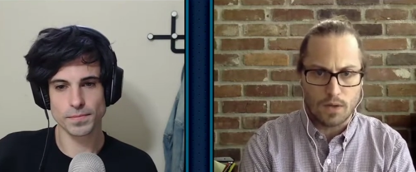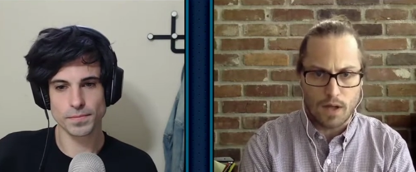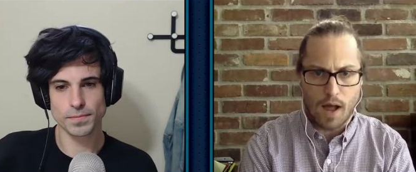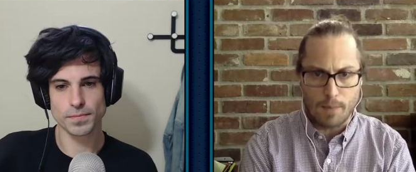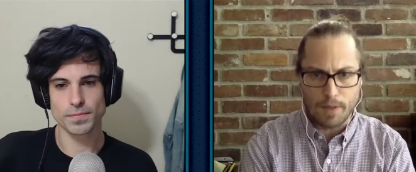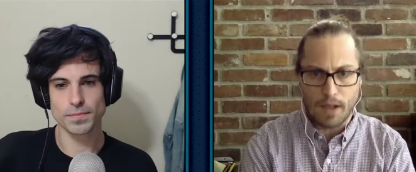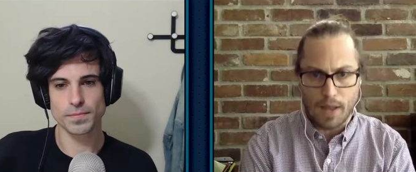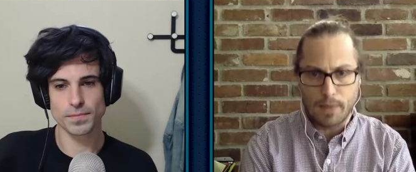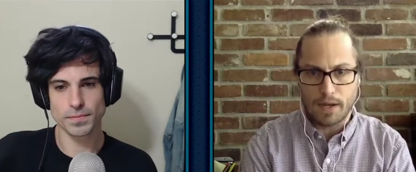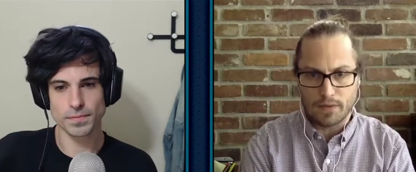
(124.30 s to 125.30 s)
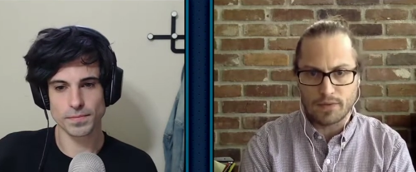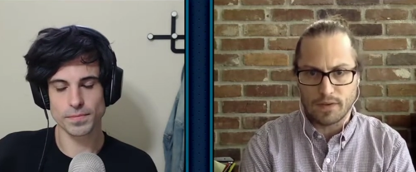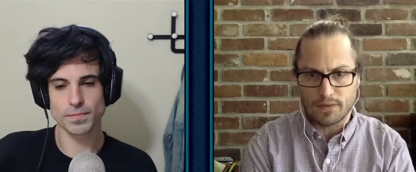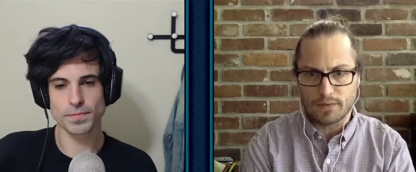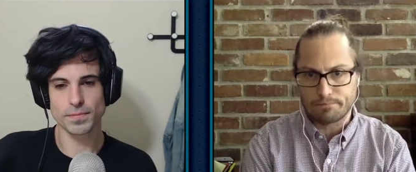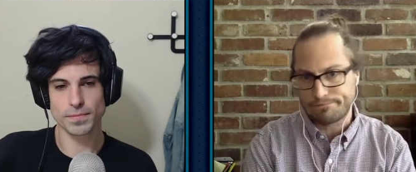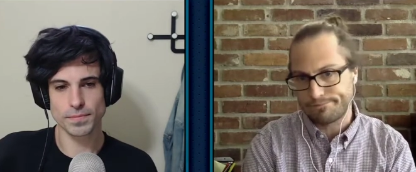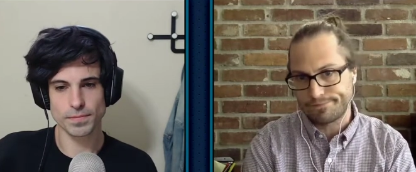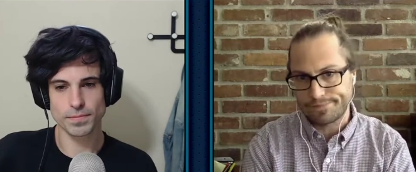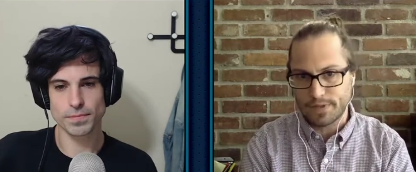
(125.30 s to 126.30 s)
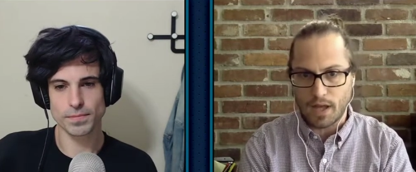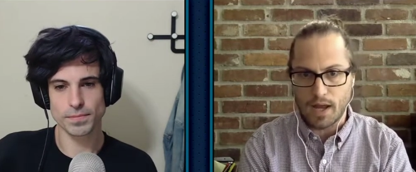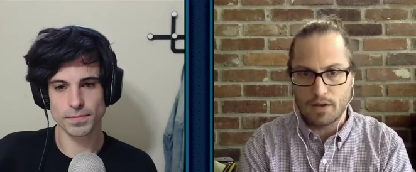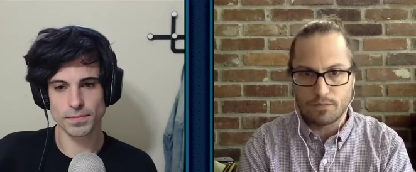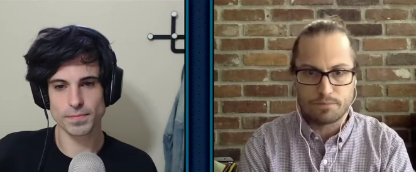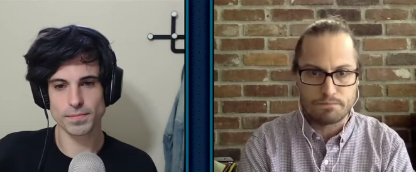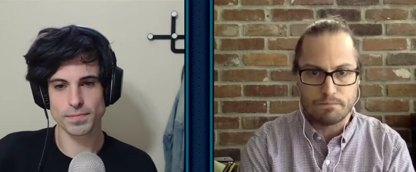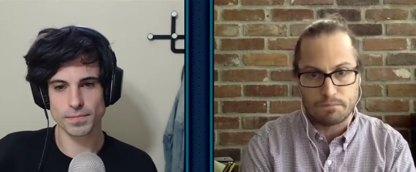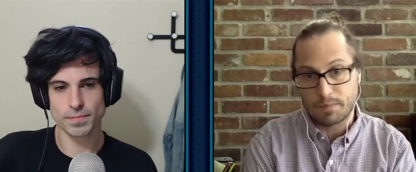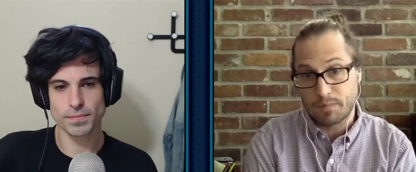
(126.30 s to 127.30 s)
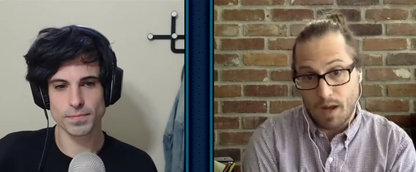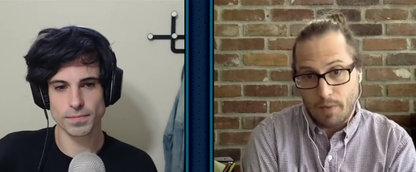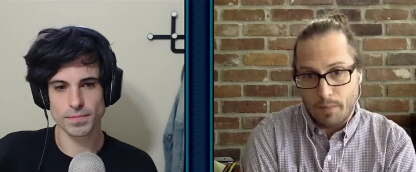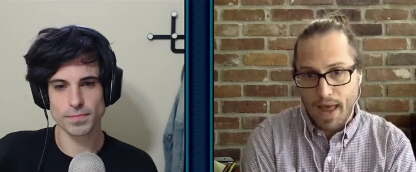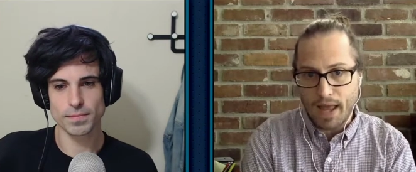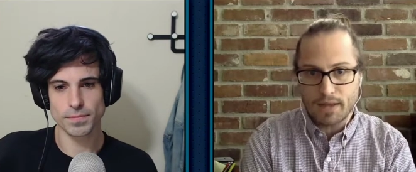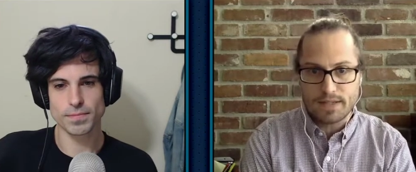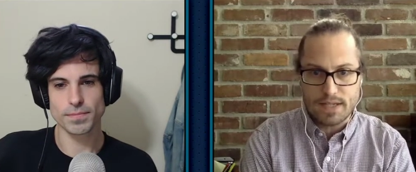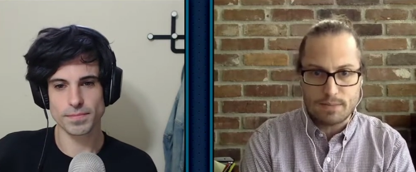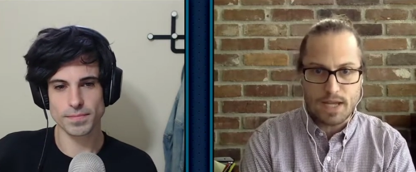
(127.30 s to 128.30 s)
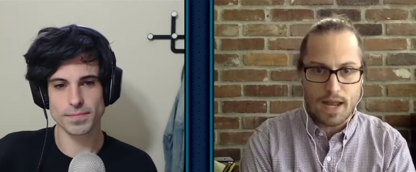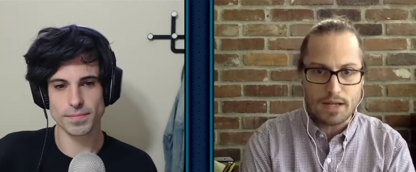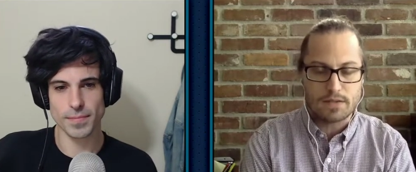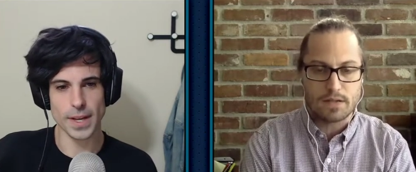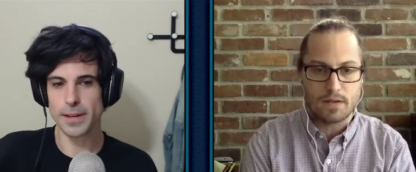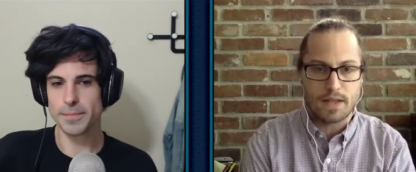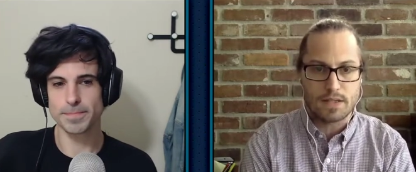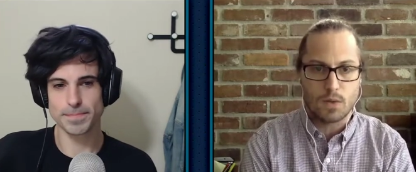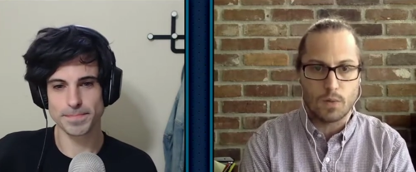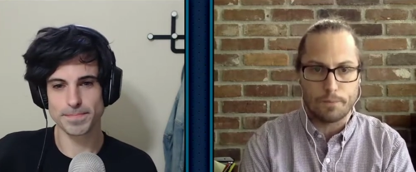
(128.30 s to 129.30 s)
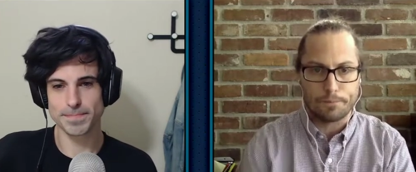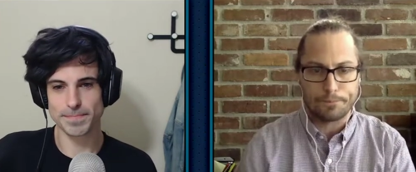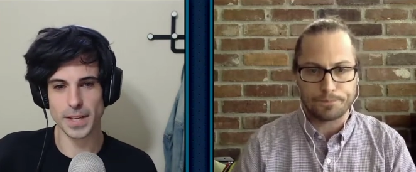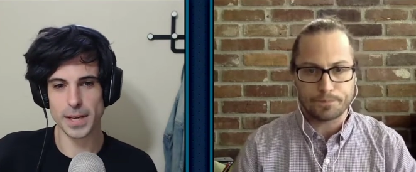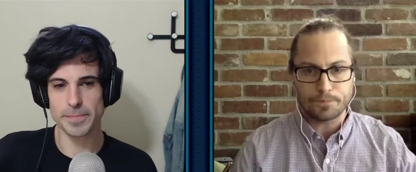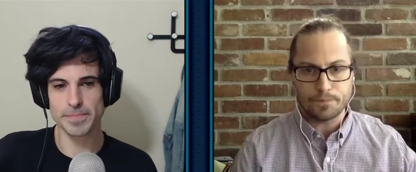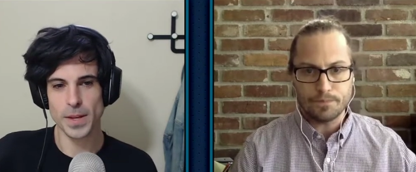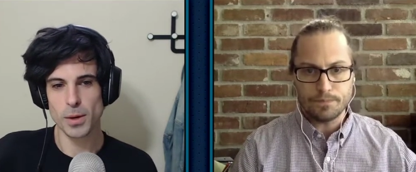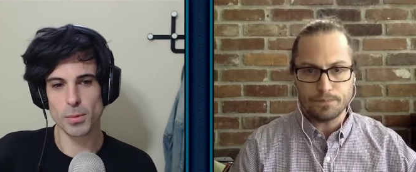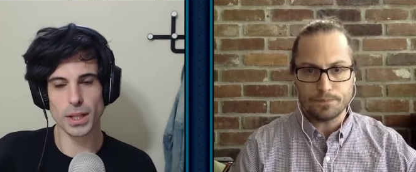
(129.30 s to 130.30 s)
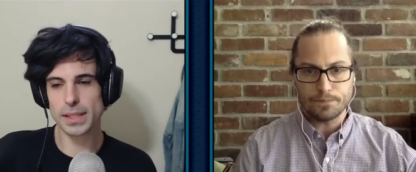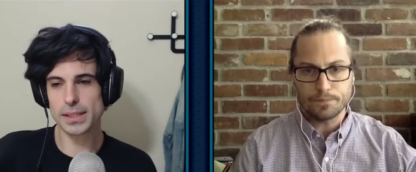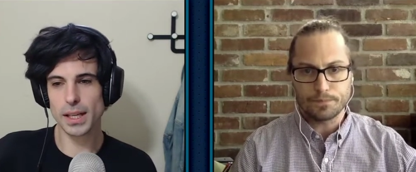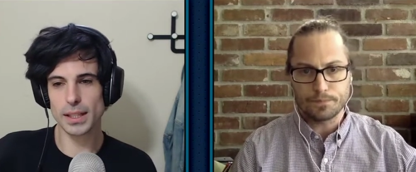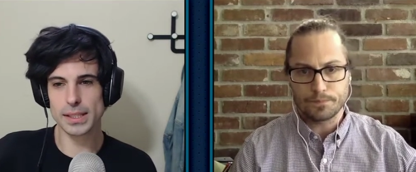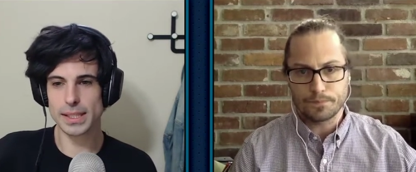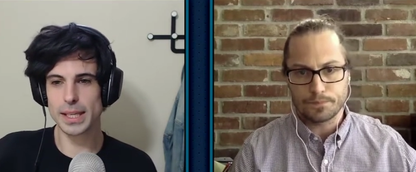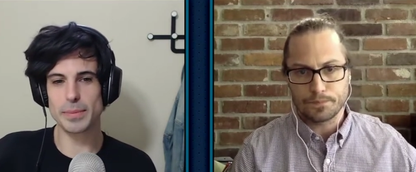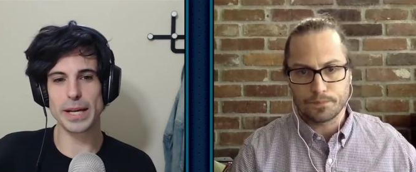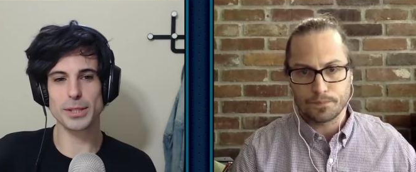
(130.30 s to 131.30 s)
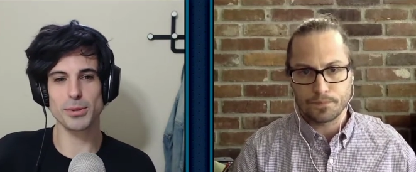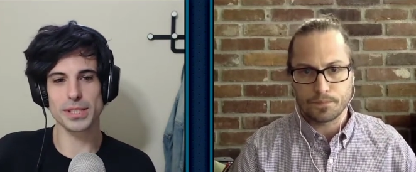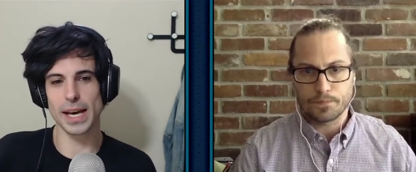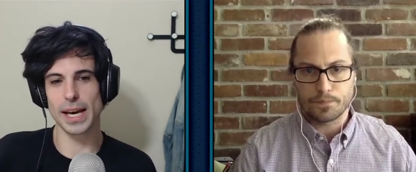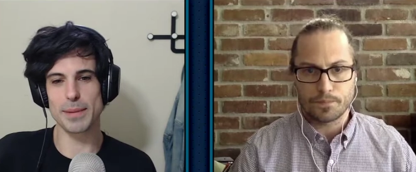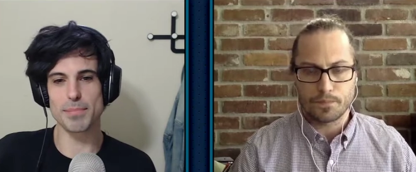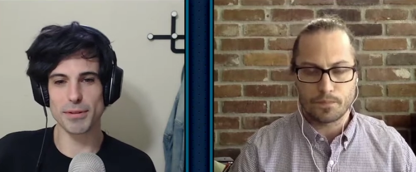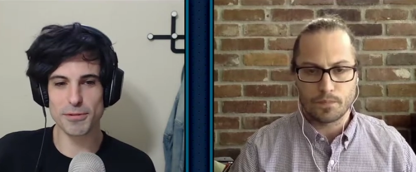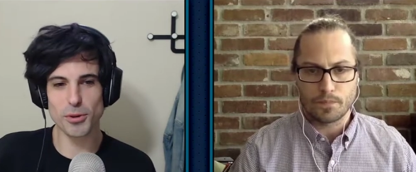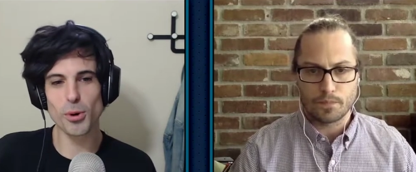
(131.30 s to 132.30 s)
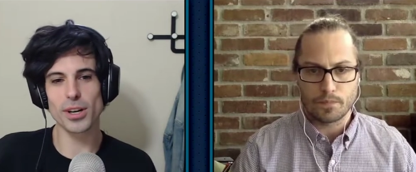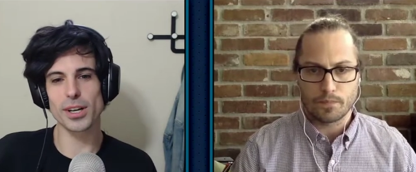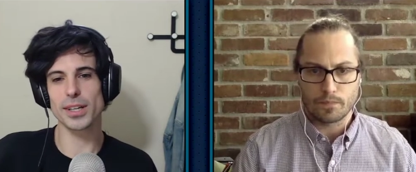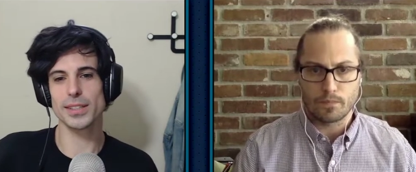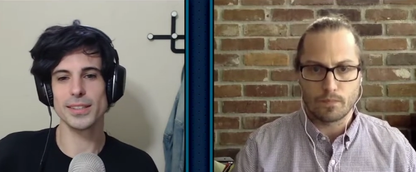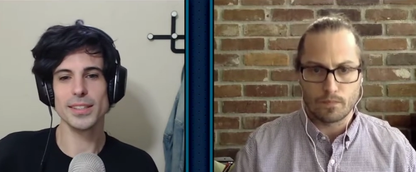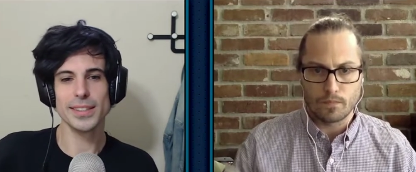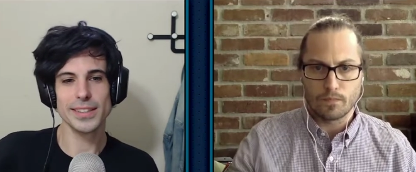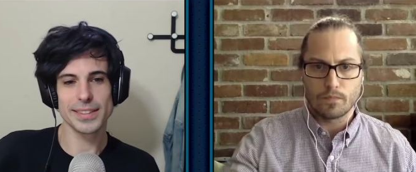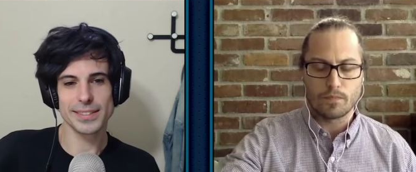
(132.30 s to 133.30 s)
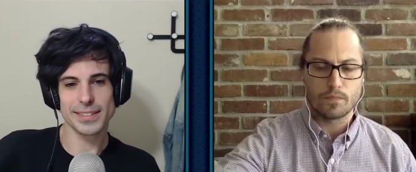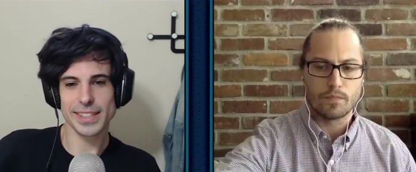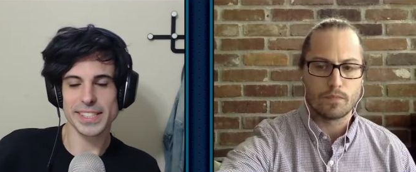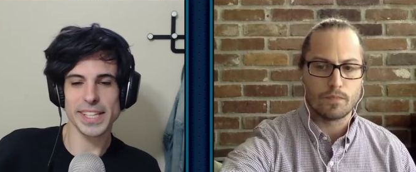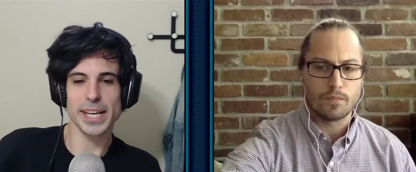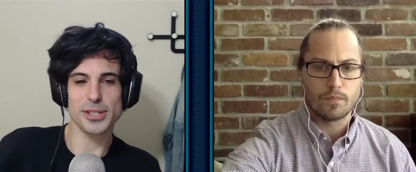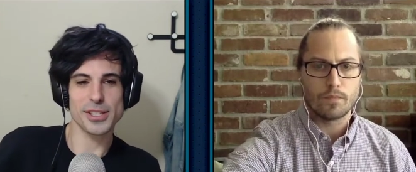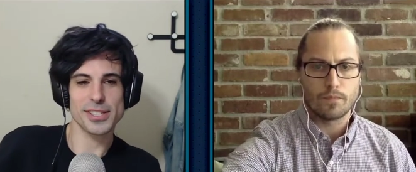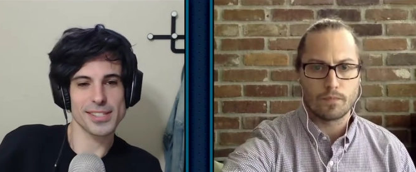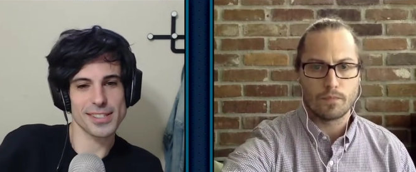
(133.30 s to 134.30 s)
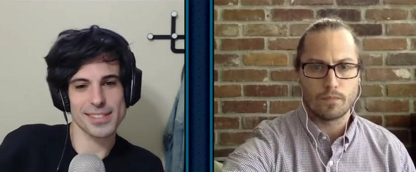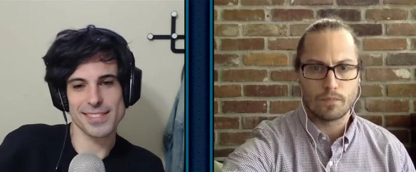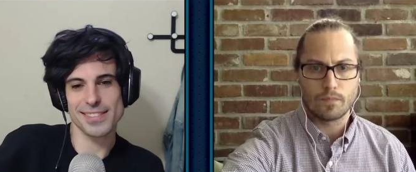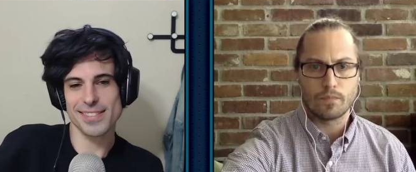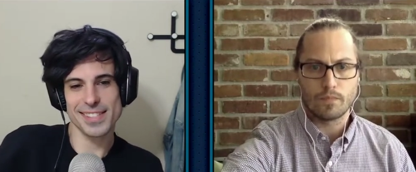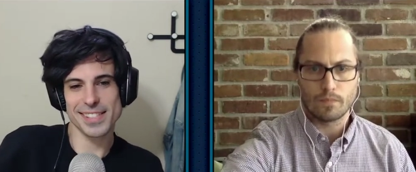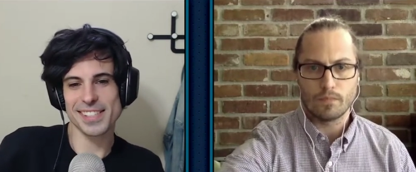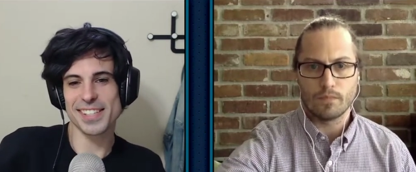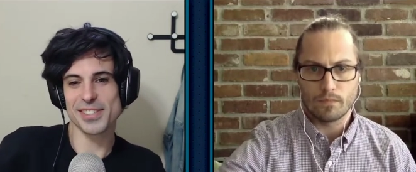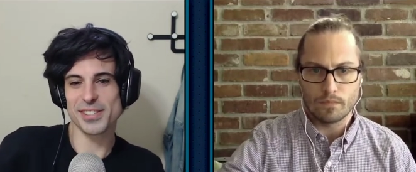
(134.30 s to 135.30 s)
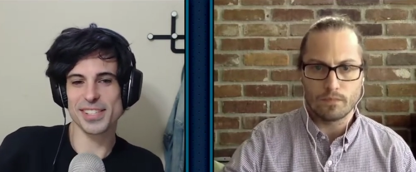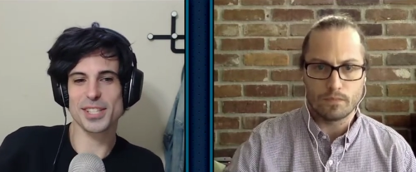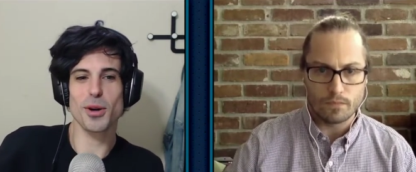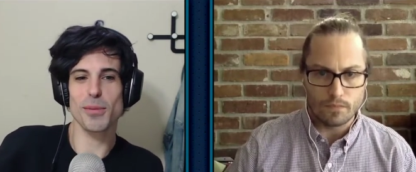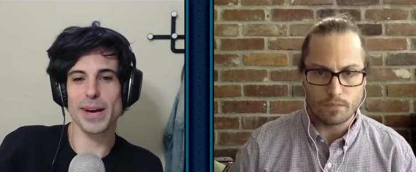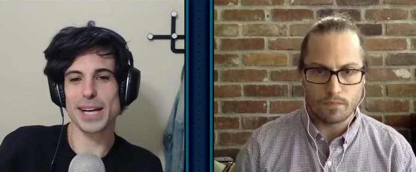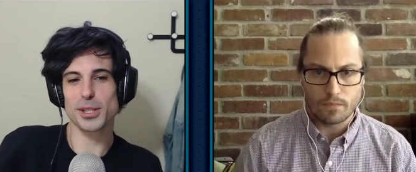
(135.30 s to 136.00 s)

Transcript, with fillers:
Speaker 1: comp climbing is is kind of coming back. It seems like yeah. so that's cool. Yeah.
Speaker 2: Well, let's uh, let's think back to a time before contagious diseases. Let's go back to